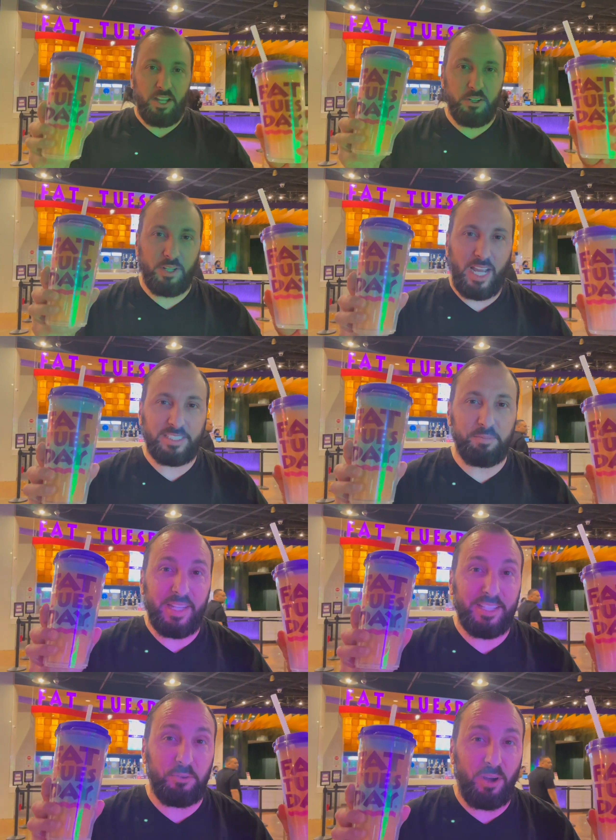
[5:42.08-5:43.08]
You guys,
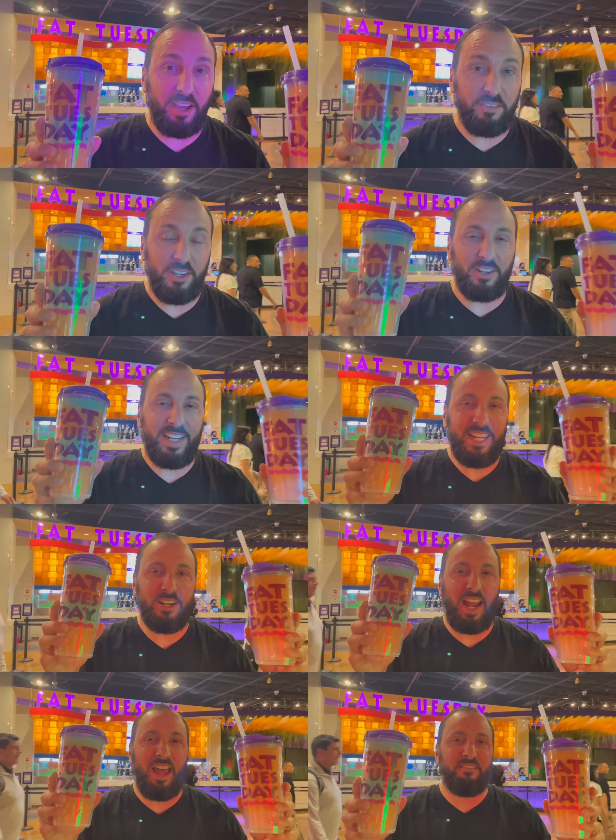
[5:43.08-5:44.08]
me and the wifey are
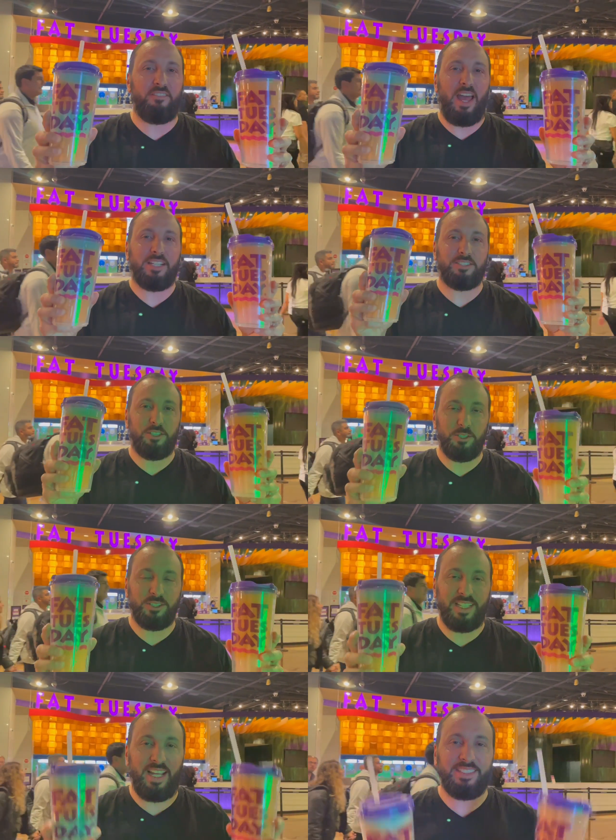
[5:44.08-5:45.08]
here at Fat
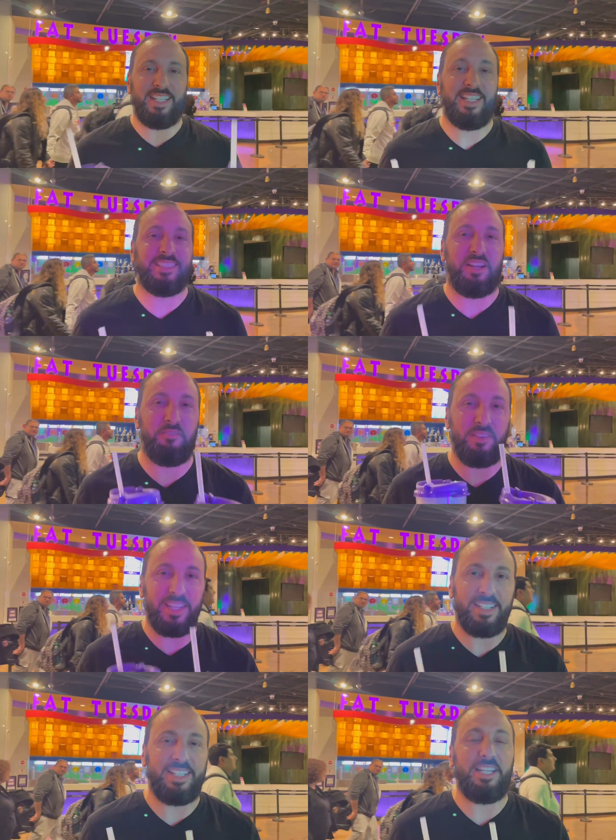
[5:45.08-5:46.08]
Tuesdays. It's
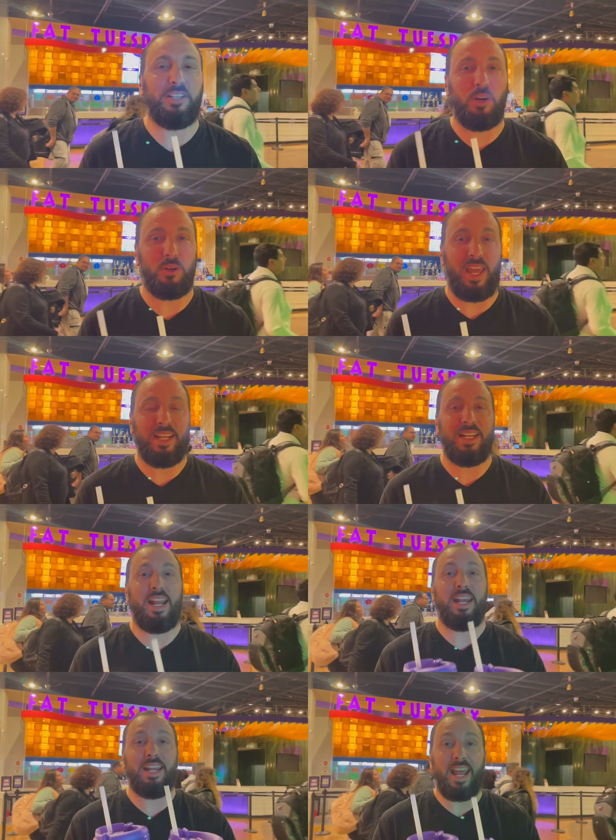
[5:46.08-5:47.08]
conveniently located
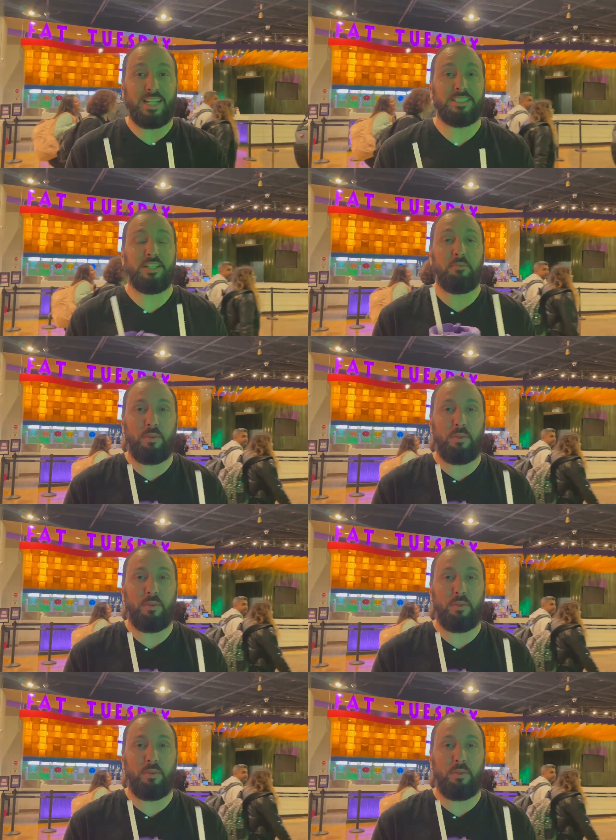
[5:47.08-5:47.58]
next to the